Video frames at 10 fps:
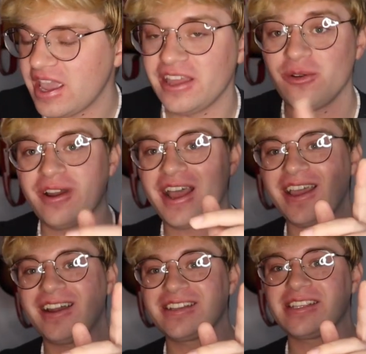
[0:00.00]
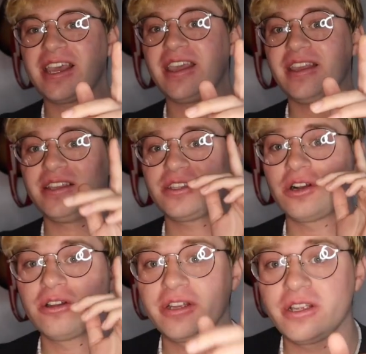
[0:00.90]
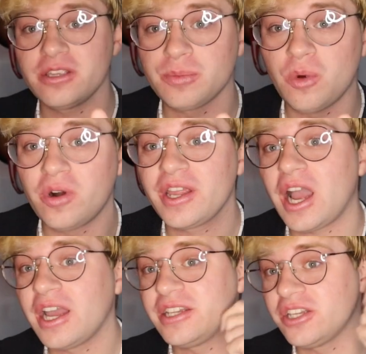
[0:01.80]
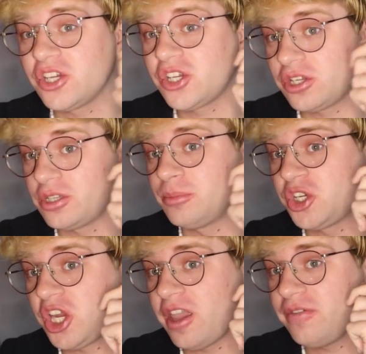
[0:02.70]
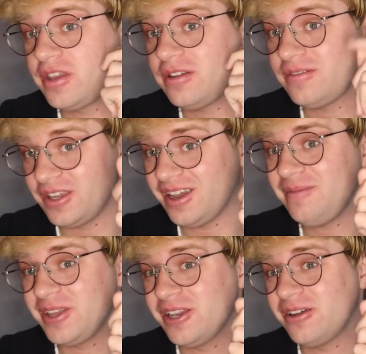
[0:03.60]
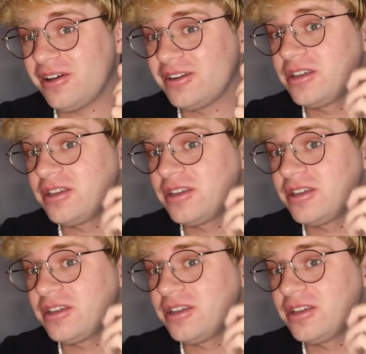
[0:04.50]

You know what I gotta say is earlier this morning I did some shaving. Yeah, you know how it